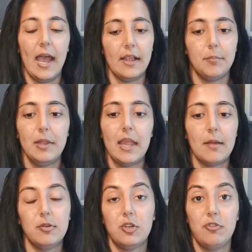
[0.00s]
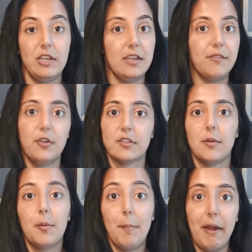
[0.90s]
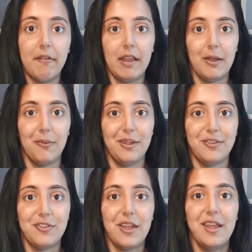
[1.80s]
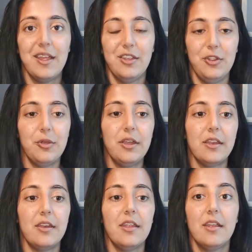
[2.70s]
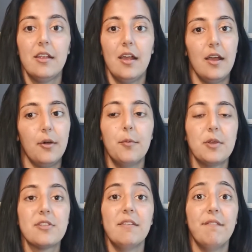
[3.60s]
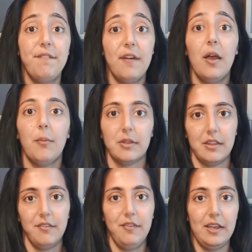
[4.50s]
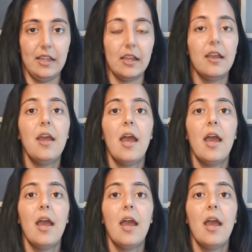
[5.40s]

And being able to read, for example, paralanguage, you can almost infer what they're feeling.